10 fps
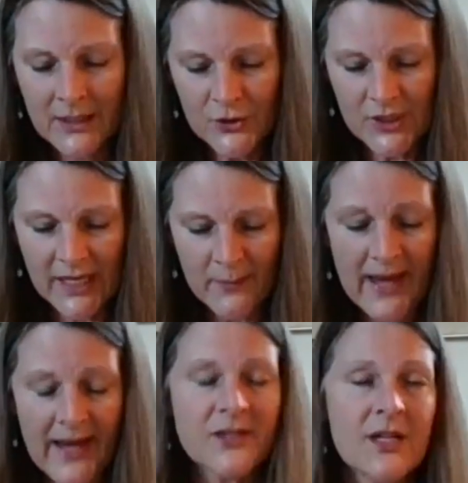So she
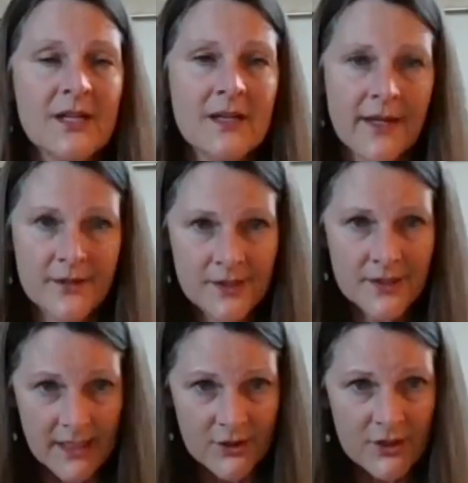came back. She had another
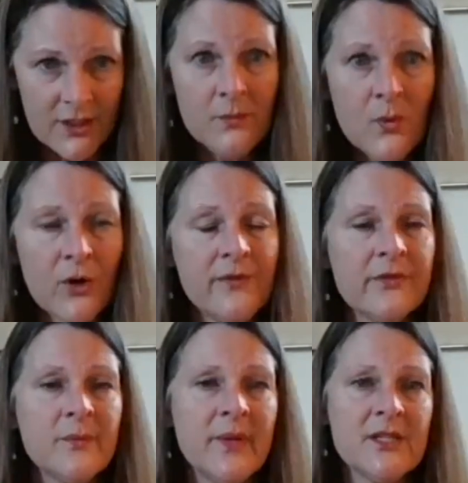session. More
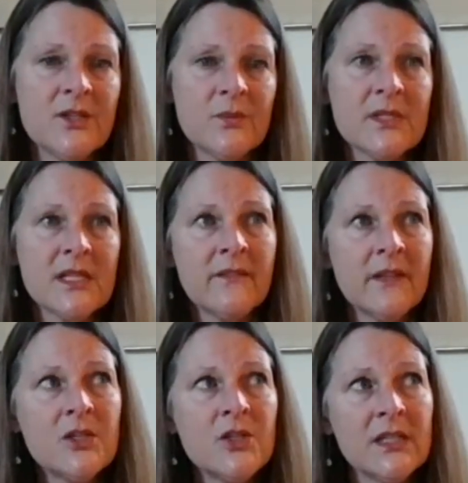information was
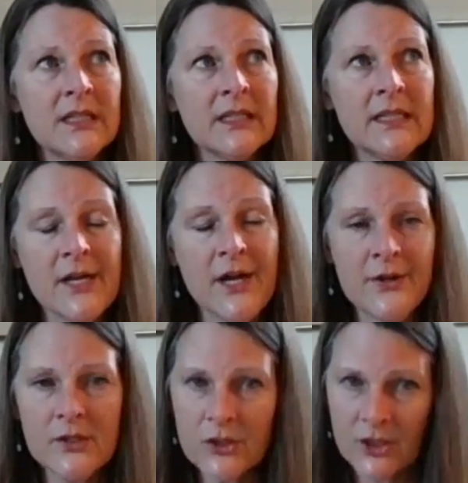given. She did
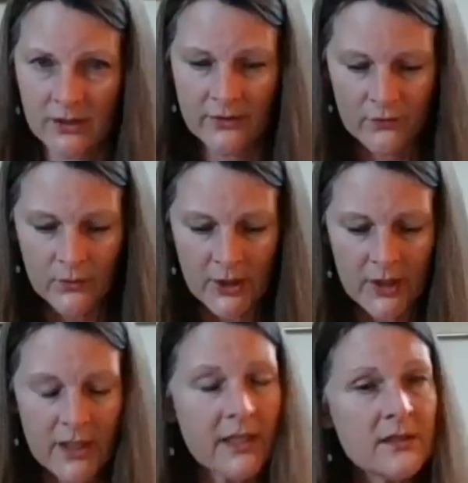another chunk of
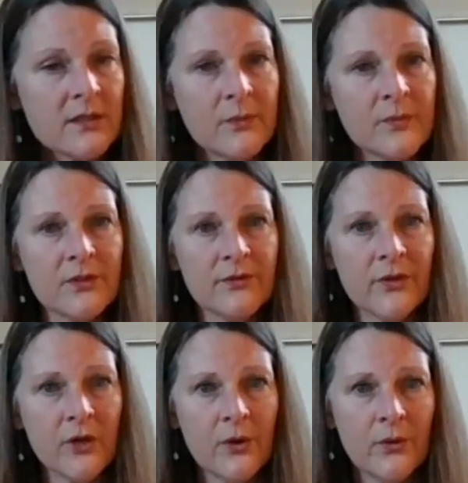work in terms of
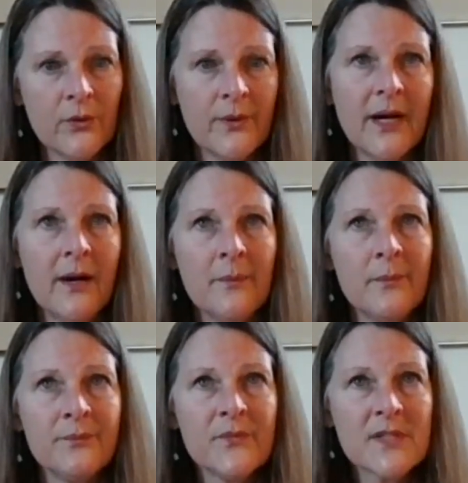her own
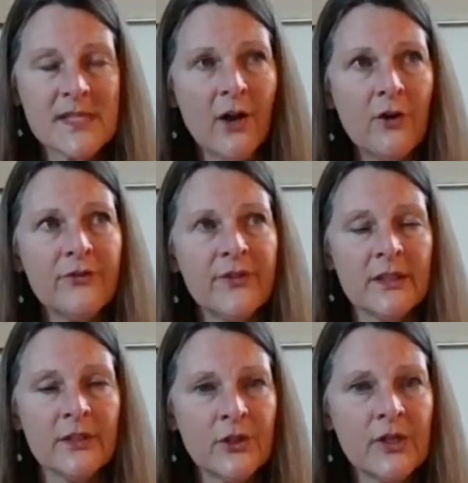self
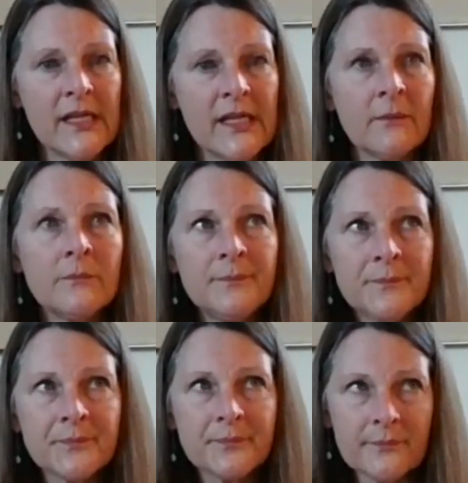and learning.
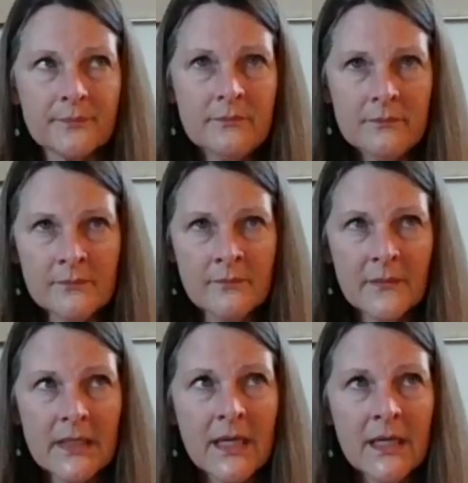
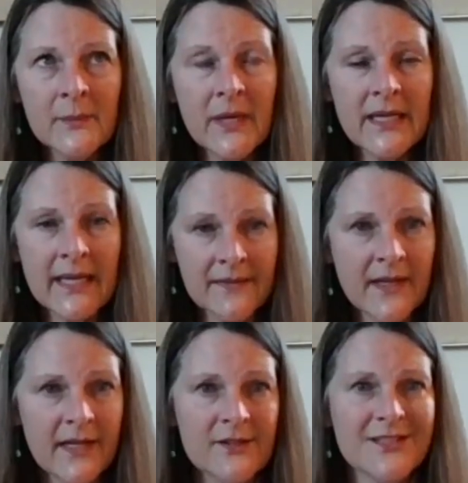Again,
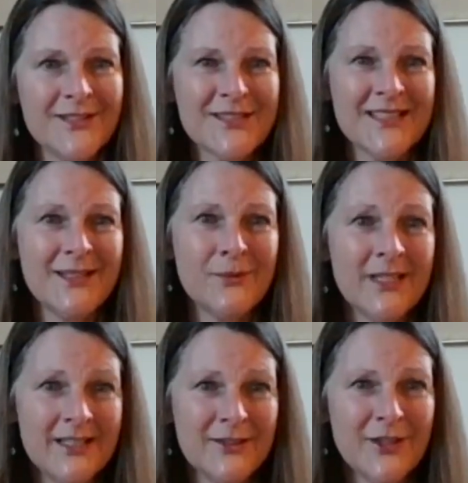the higher self said they
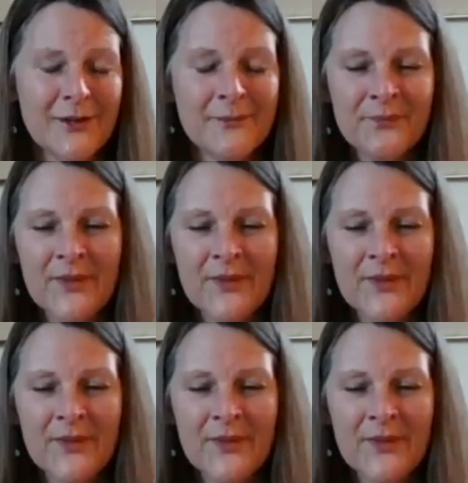would heal her.